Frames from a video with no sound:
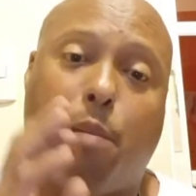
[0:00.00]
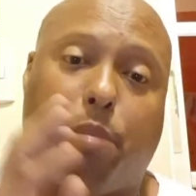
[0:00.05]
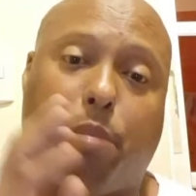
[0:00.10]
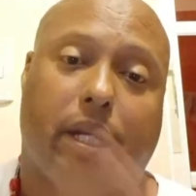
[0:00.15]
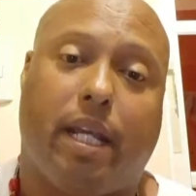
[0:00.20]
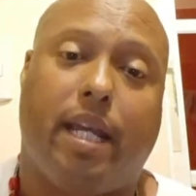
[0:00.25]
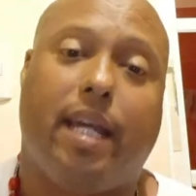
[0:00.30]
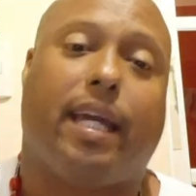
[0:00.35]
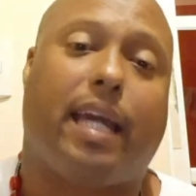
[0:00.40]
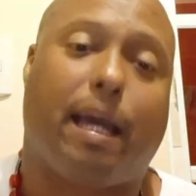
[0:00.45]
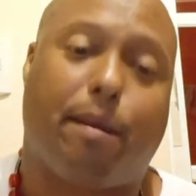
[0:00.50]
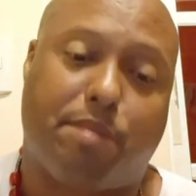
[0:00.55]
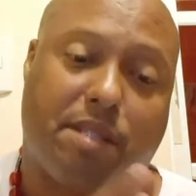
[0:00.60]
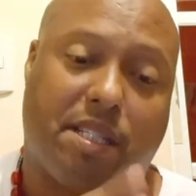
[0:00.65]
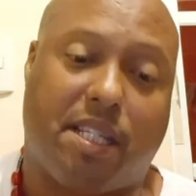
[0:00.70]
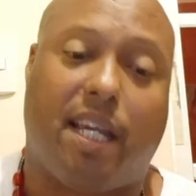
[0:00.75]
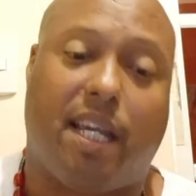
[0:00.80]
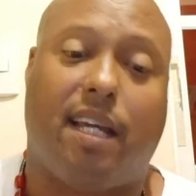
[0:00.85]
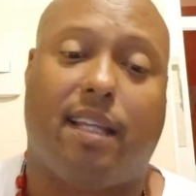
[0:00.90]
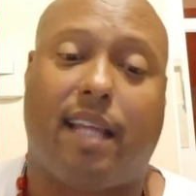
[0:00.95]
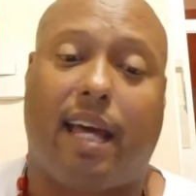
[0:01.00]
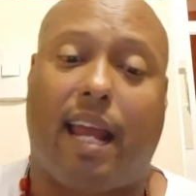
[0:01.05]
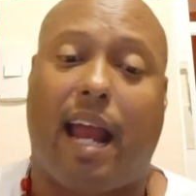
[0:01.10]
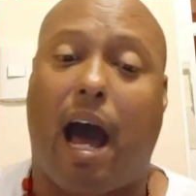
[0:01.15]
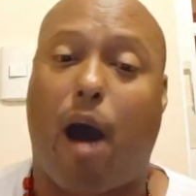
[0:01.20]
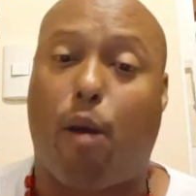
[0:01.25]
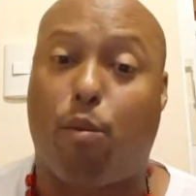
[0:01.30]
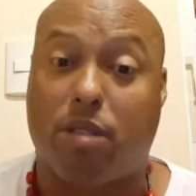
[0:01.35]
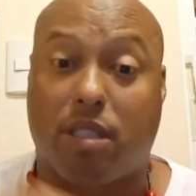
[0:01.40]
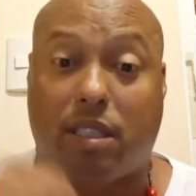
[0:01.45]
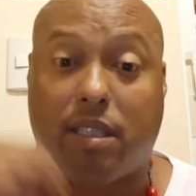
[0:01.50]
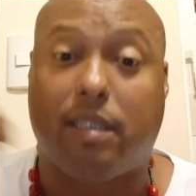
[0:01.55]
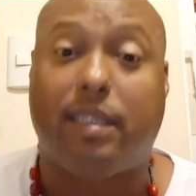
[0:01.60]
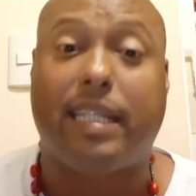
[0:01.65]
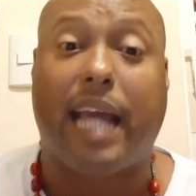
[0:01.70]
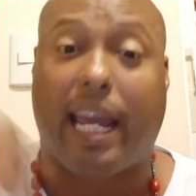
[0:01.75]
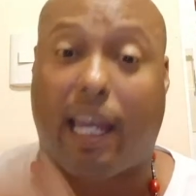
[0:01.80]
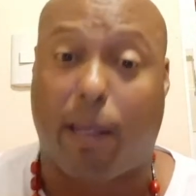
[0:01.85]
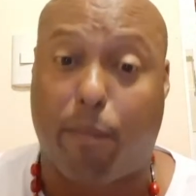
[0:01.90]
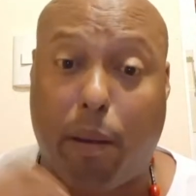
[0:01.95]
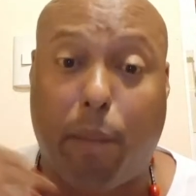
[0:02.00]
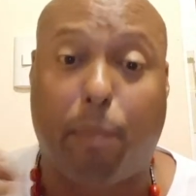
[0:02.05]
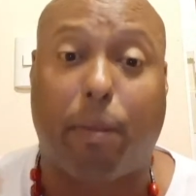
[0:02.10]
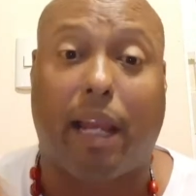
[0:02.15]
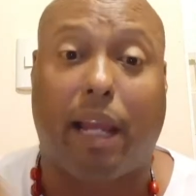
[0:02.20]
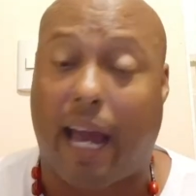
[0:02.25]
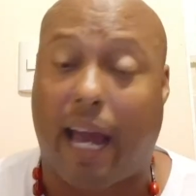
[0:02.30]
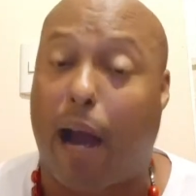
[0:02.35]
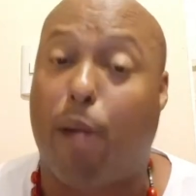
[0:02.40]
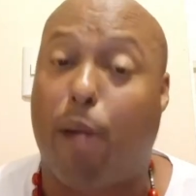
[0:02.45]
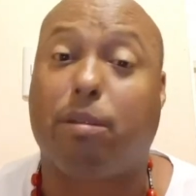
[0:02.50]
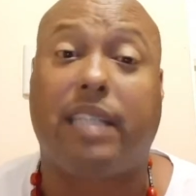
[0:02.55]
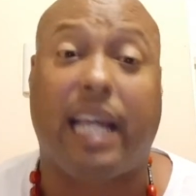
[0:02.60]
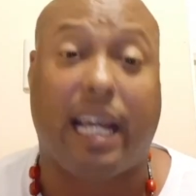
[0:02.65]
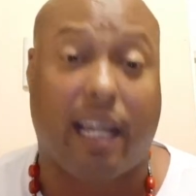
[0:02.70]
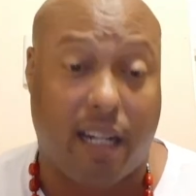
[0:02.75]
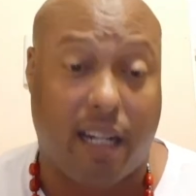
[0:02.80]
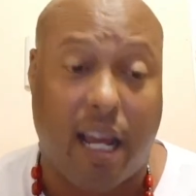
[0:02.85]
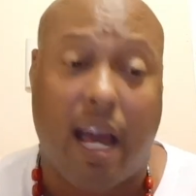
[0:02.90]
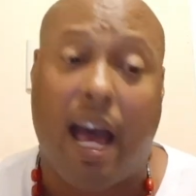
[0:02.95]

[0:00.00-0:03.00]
But he kept seeing that I was taking people. I was taking